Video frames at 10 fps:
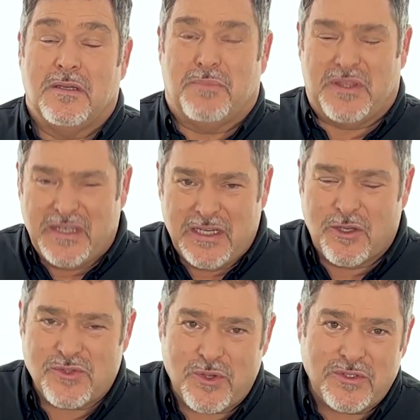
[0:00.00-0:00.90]
But then he
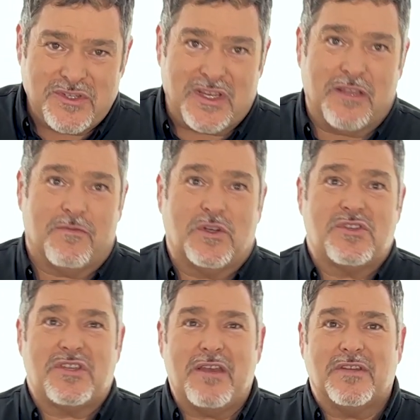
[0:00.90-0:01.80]
goes on to say in
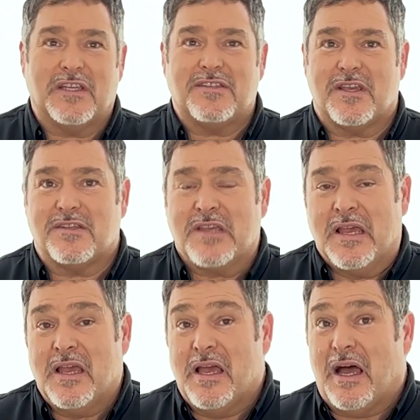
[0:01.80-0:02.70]
verse seven, he says,
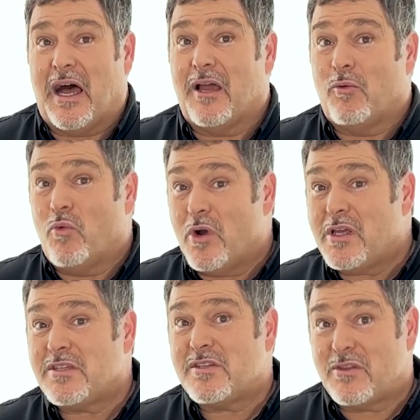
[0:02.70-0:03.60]
I
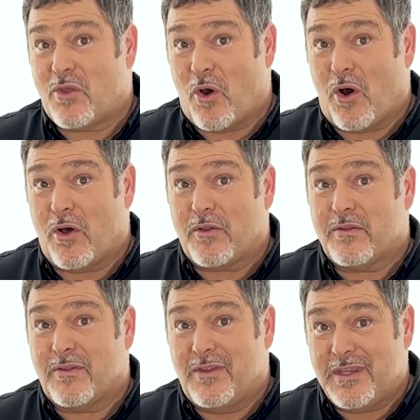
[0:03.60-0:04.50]
once
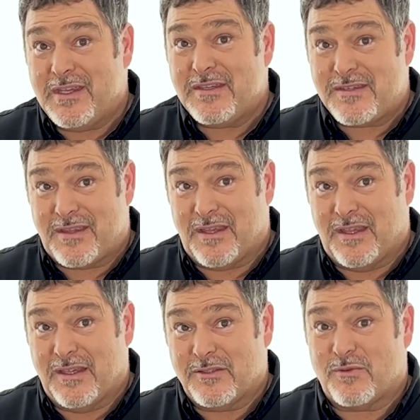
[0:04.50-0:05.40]
thought these
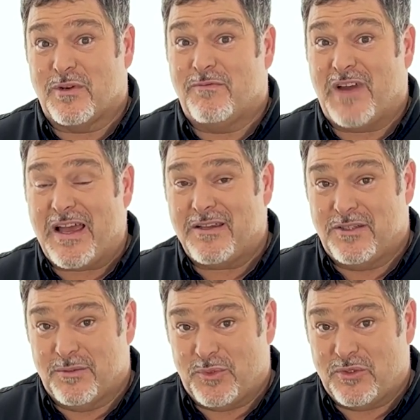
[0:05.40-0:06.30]
things were
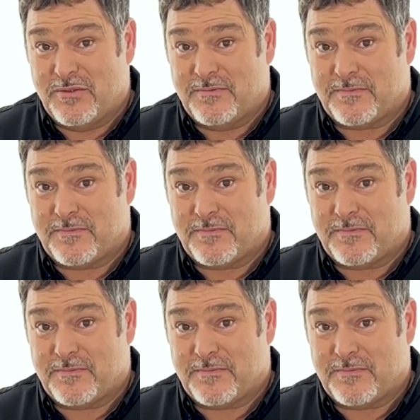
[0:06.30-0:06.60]
valuable.